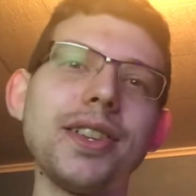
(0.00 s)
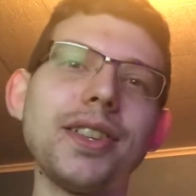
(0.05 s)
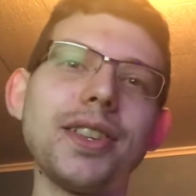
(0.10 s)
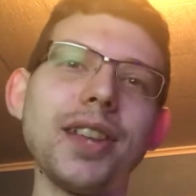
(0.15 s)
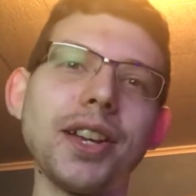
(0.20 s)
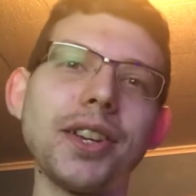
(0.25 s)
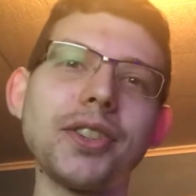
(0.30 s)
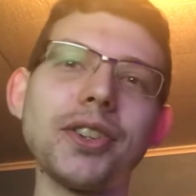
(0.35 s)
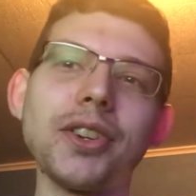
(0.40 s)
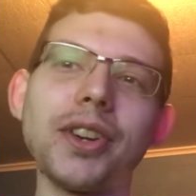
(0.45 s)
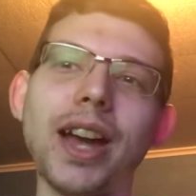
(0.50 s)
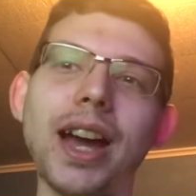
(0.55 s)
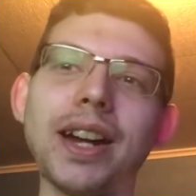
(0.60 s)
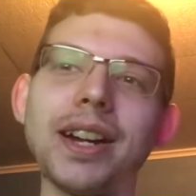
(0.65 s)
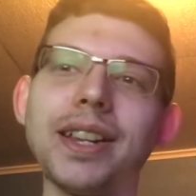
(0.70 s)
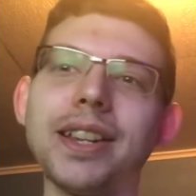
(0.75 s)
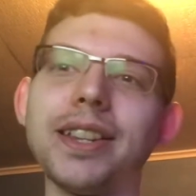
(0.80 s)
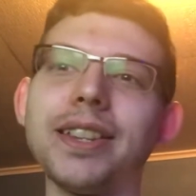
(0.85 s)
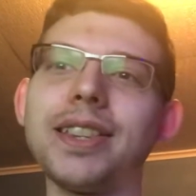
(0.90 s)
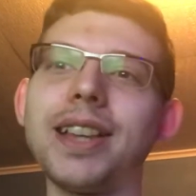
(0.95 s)
took out
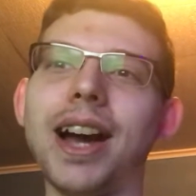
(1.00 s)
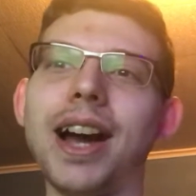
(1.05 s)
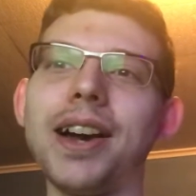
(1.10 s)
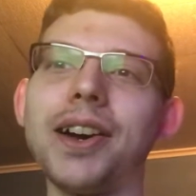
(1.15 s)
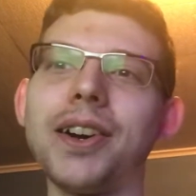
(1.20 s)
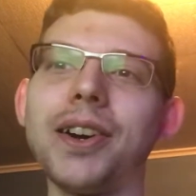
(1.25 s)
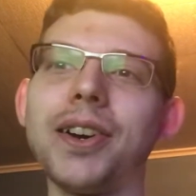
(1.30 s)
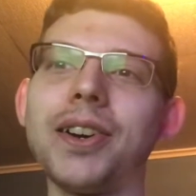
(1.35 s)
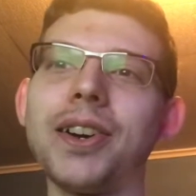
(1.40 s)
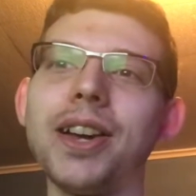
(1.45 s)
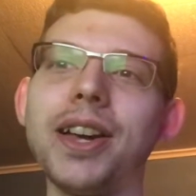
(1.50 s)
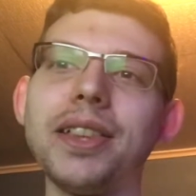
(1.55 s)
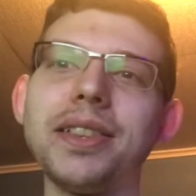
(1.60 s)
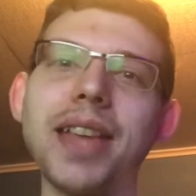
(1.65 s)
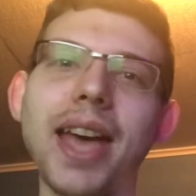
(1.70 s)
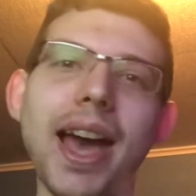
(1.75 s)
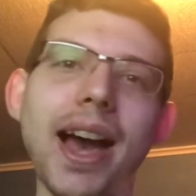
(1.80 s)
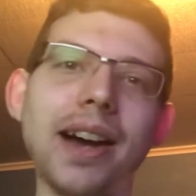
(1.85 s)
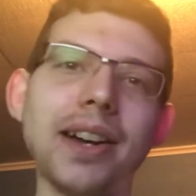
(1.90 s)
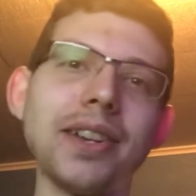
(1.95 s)
an entire
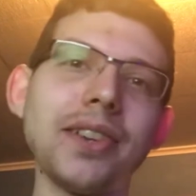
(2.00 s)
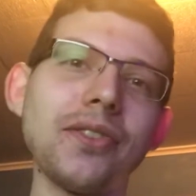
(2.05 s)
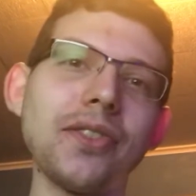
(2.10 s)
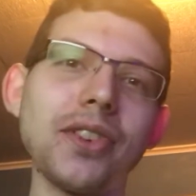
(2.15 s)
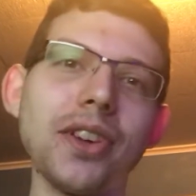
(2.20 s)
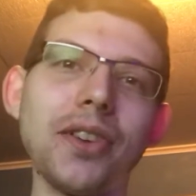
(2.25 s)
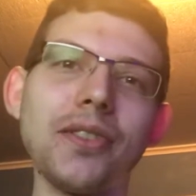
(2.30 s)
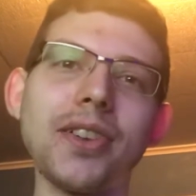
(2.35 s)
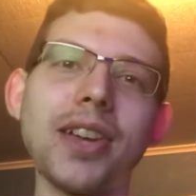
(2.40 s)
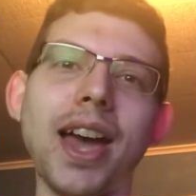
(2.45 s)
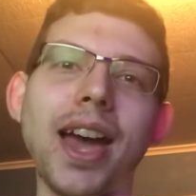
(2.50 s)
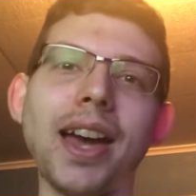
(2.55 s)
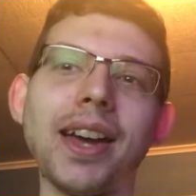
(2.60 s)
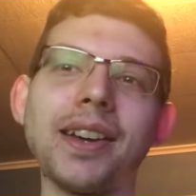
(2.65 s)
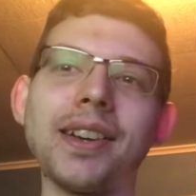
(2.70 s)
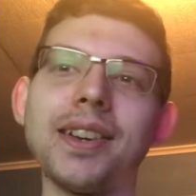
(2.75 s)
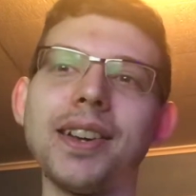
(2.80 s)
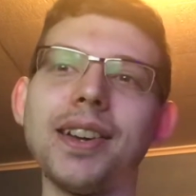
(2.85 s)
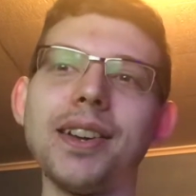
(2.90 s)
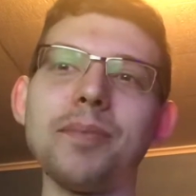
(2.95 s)
town of
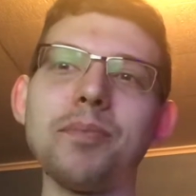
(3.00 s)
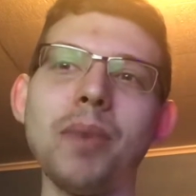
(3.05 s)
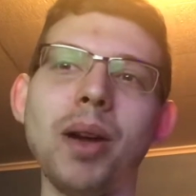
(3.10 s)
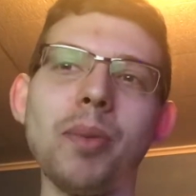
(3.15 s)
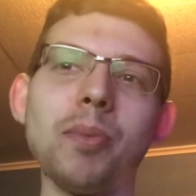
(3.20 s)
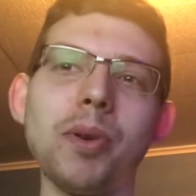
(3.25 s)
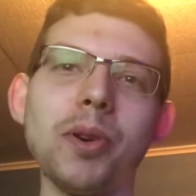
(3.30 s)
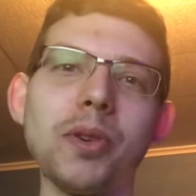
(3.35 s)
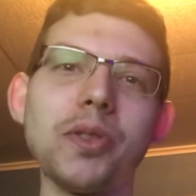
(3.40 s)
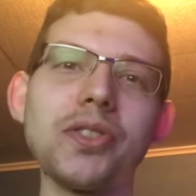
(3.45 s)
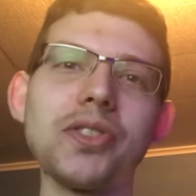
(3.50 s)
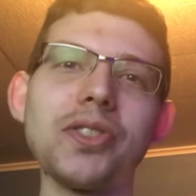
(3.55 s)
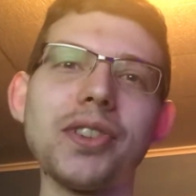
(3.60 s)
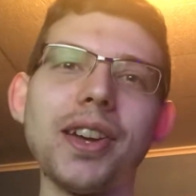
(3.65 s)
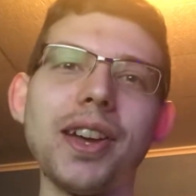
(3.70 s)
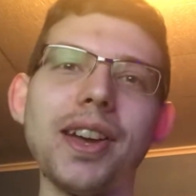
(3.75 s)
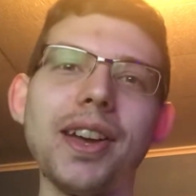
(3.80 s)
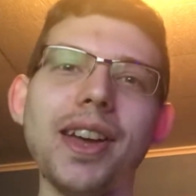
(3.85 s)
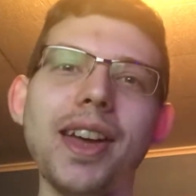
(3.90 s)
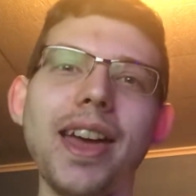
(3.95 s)
gang members,
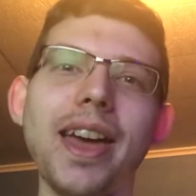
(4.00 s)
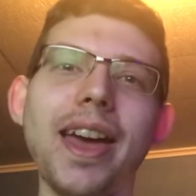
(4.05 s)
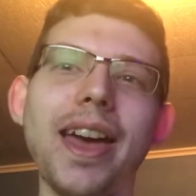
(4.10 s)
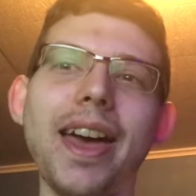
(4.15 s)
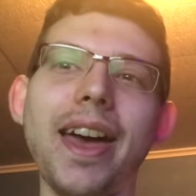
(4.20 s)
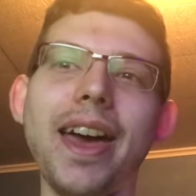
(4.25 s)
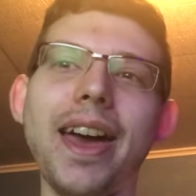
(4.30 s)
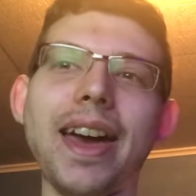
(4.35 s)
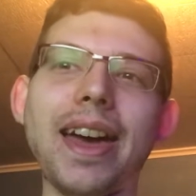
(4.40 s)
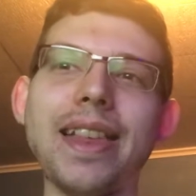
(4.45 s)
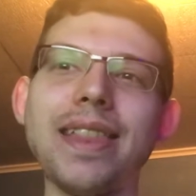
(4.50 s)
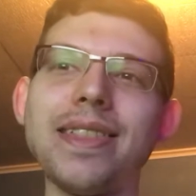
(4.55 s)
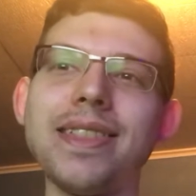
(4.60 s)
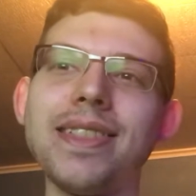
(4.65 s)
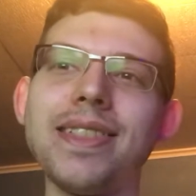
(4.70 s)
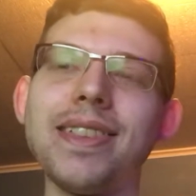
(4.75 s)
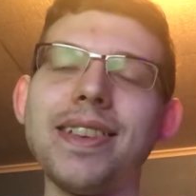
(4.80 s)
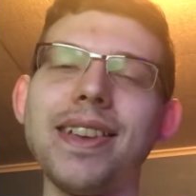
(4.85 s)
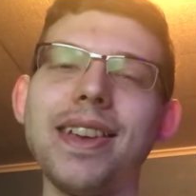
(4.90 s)
and